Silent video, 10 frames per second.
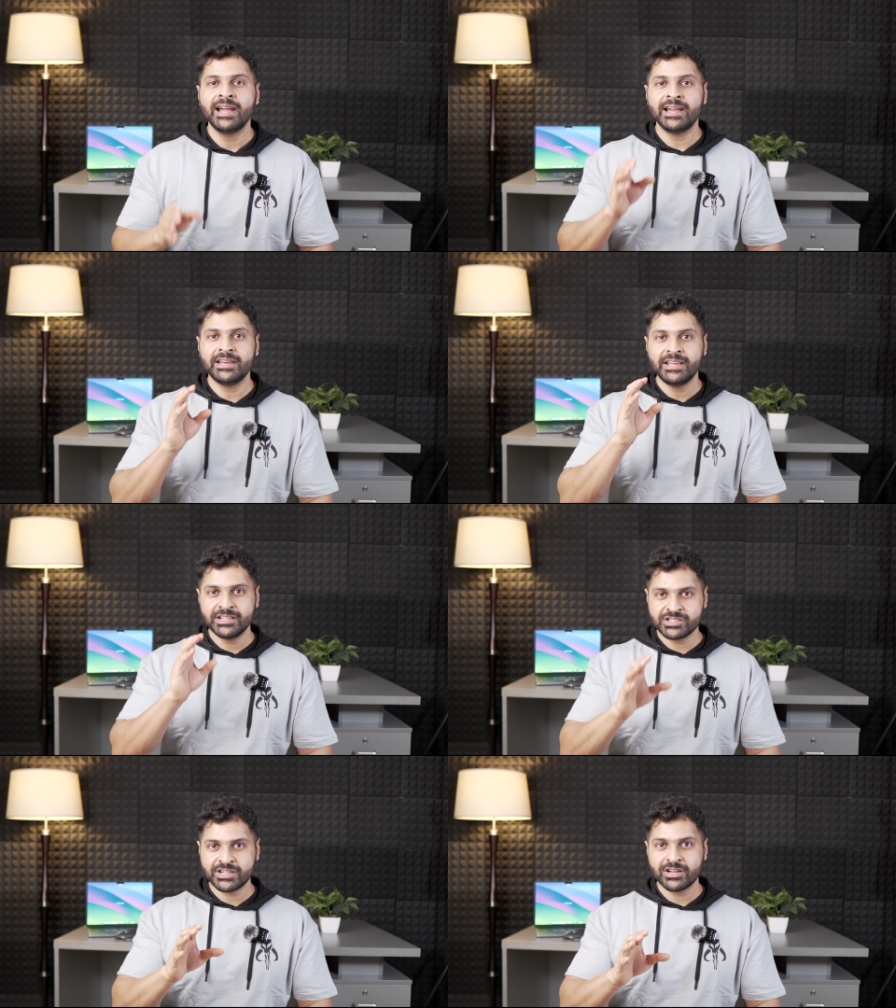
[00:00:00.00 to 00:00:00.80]
and
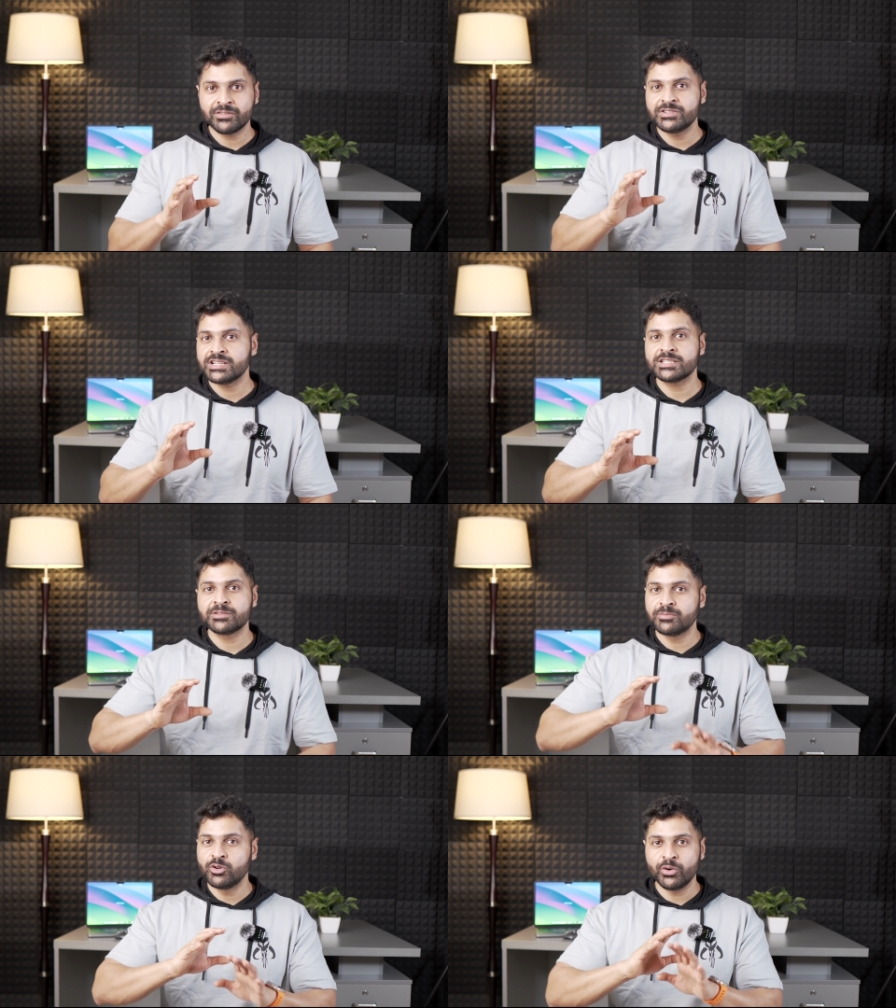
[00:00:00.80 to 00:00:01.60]
instead of
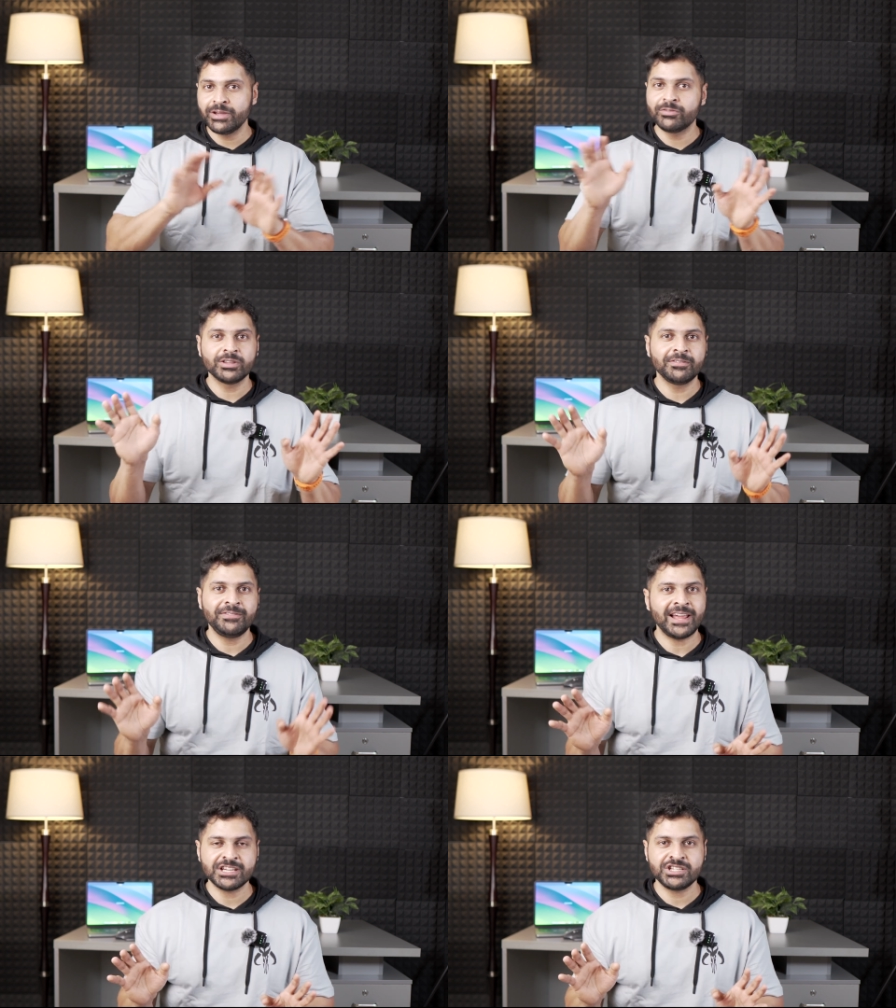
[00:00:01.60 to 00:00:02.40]
just going for the
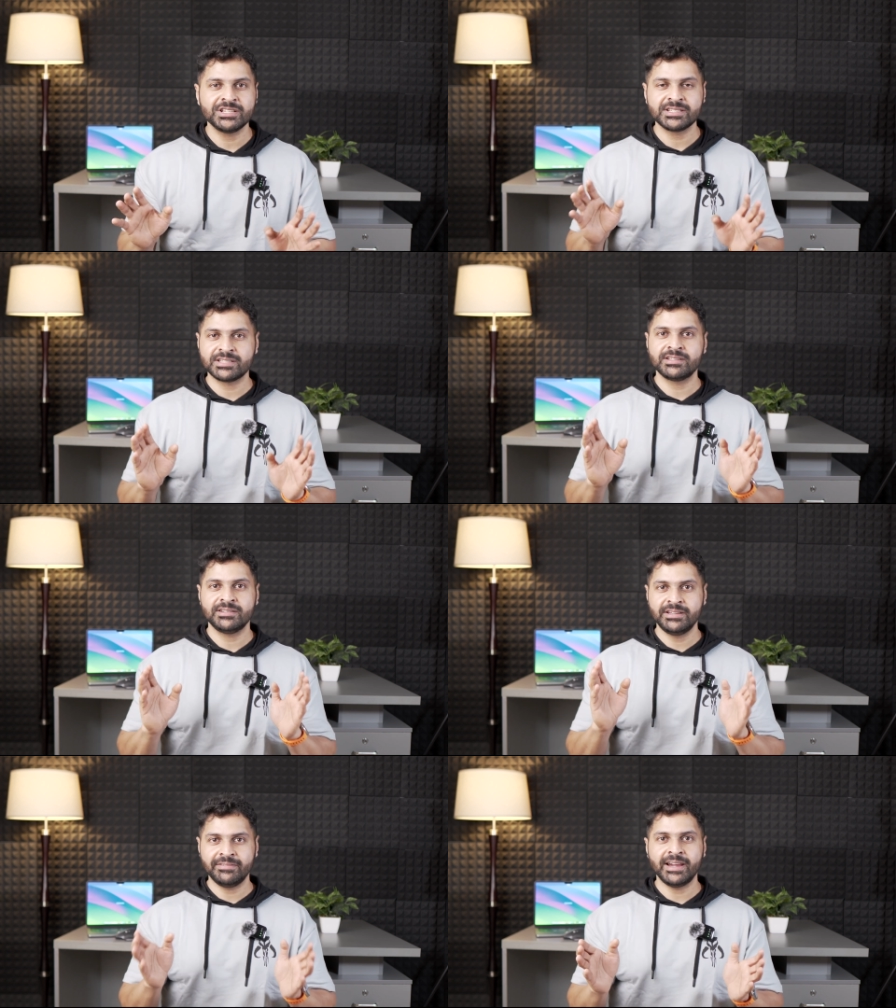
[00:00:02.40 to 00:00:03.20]
flashiest
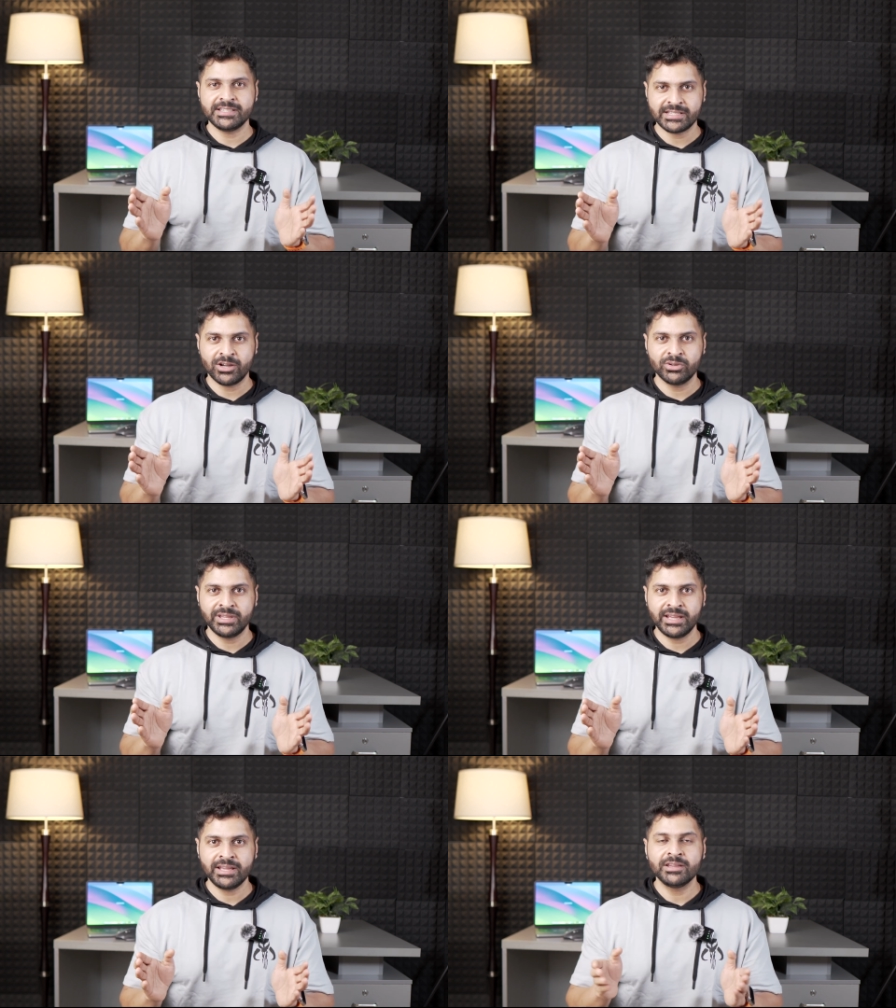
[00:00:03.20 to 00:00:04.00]
device out
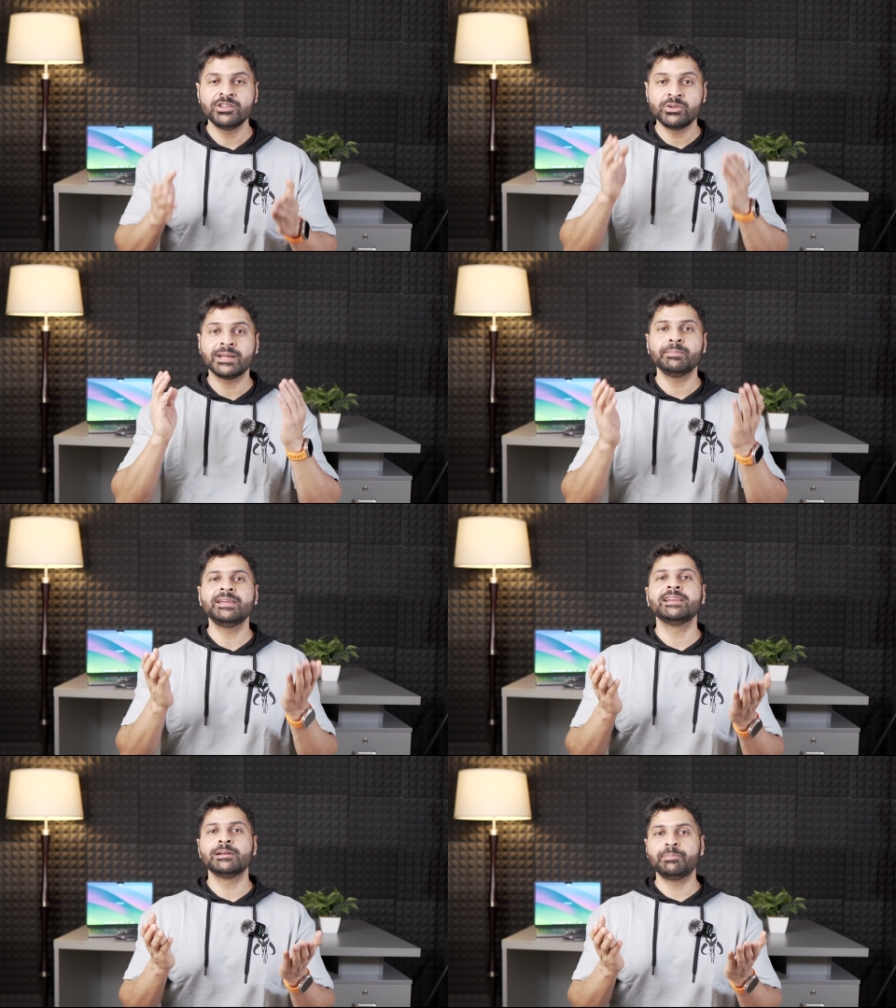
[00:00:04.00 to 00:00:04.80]
there, you can
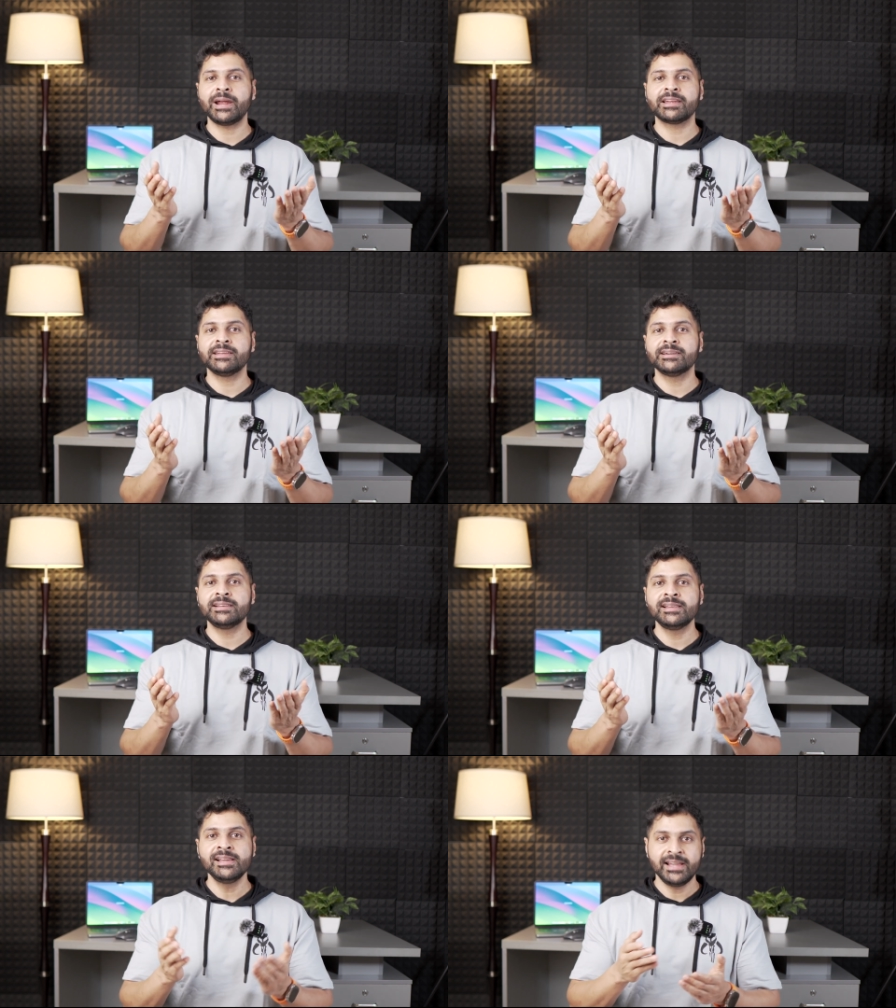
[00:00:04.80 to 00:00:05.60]
be a little
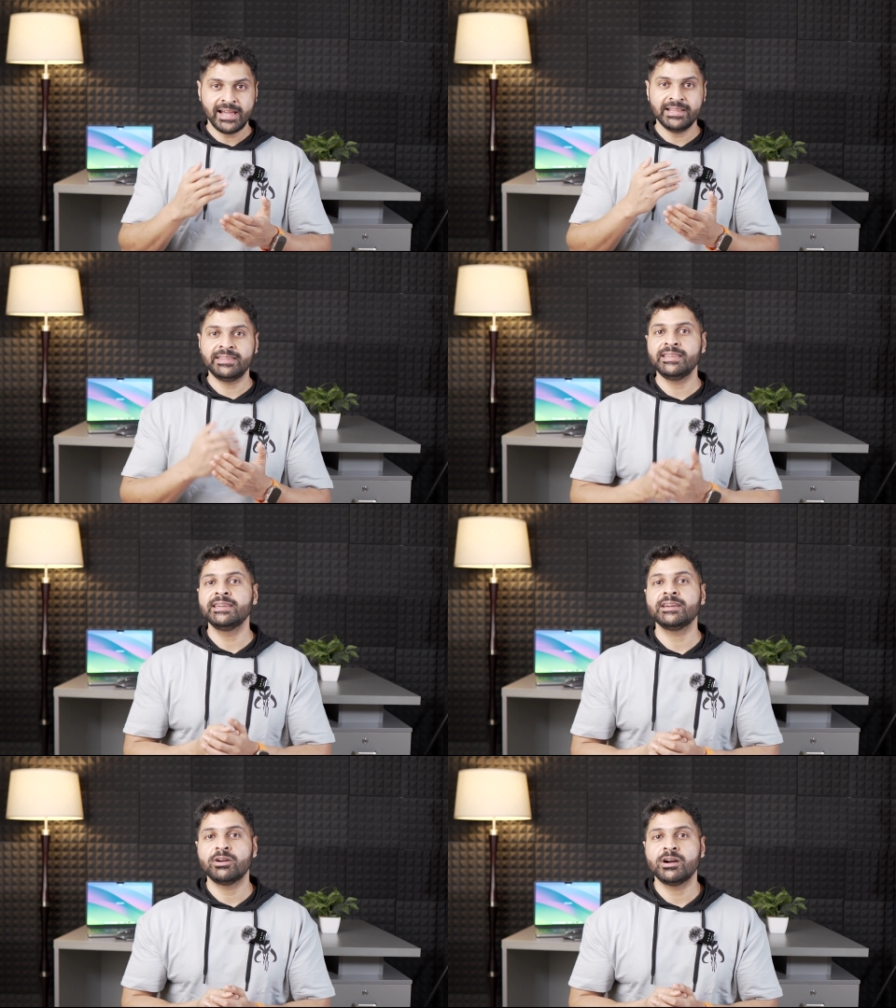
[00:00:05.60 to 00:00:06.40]
practical and
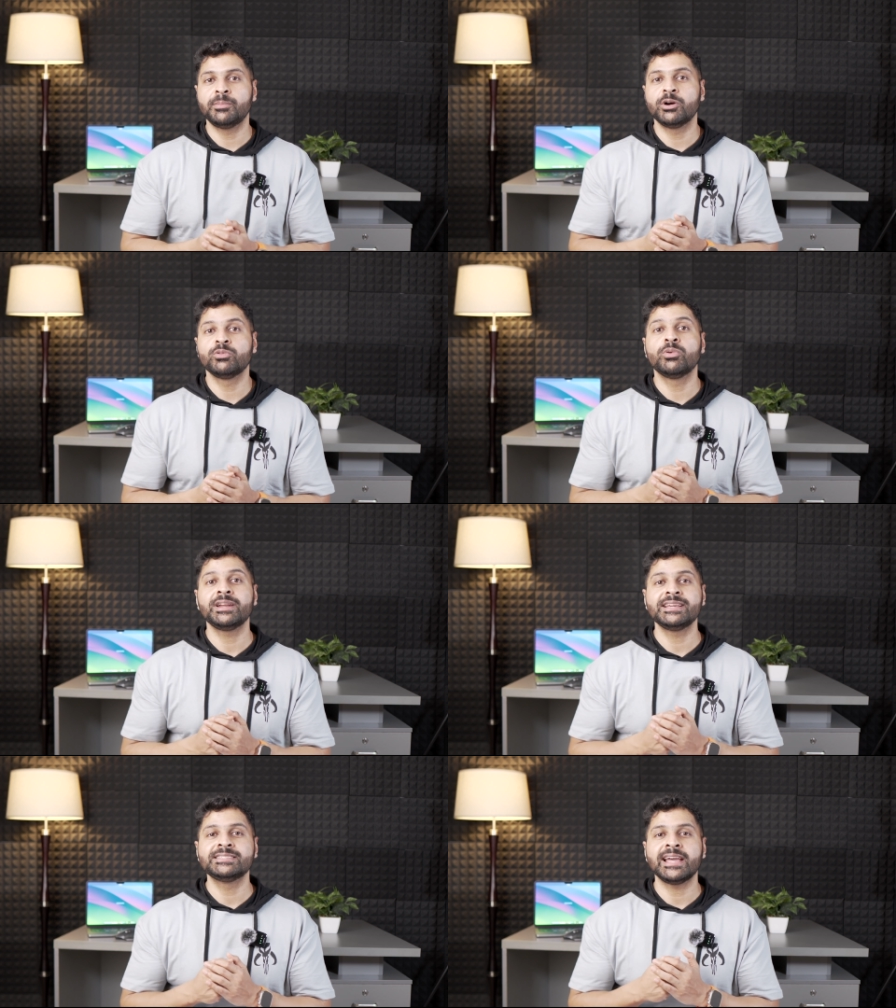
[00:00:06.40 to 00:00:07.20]
think about
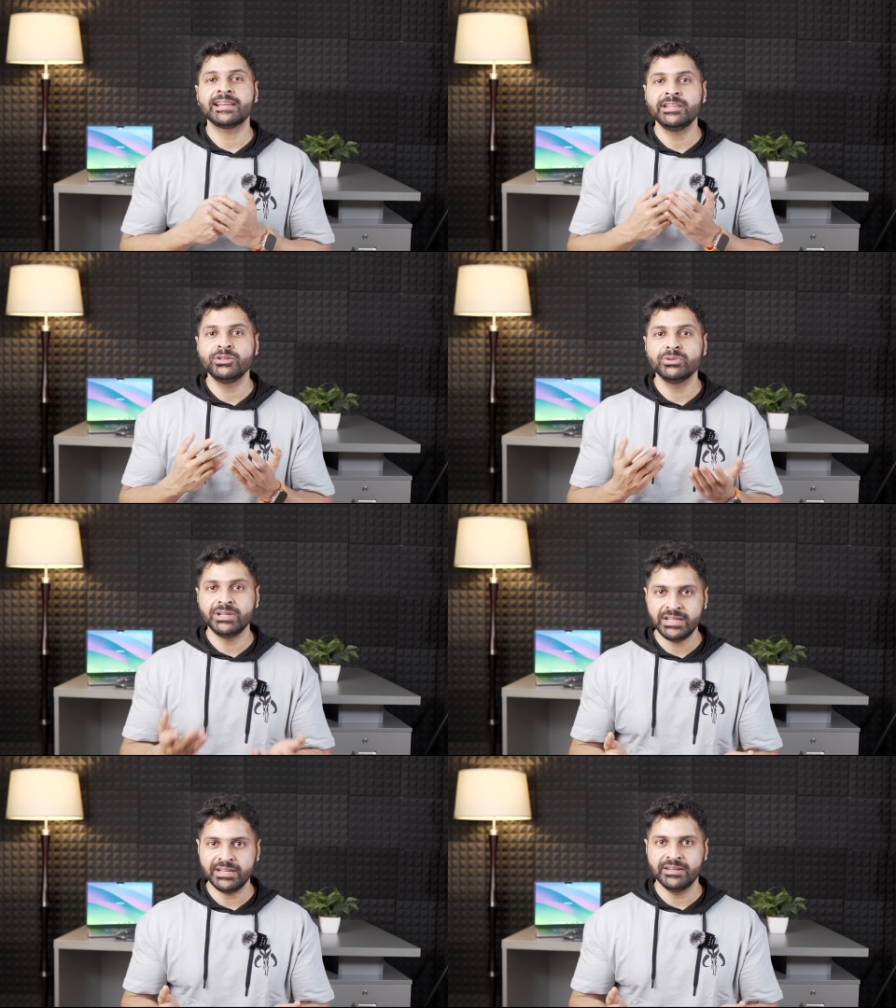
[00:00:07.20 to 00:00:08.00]
what exactly you
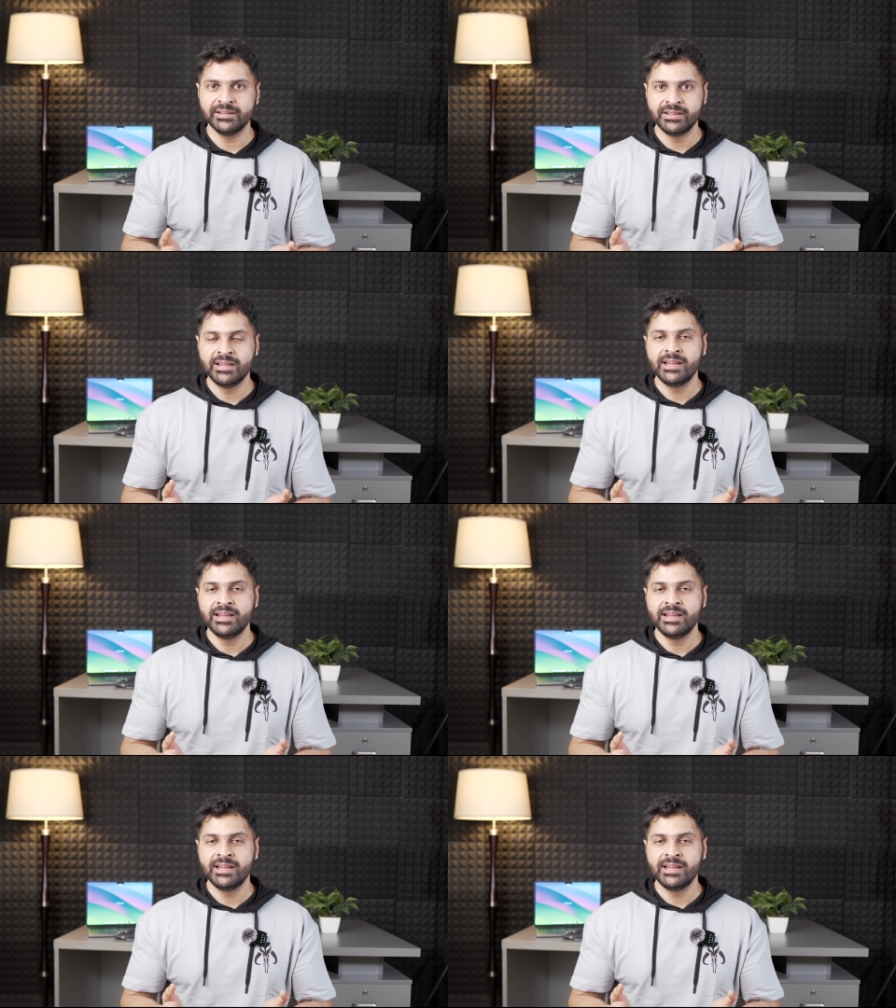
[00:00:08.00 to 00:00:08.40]
need,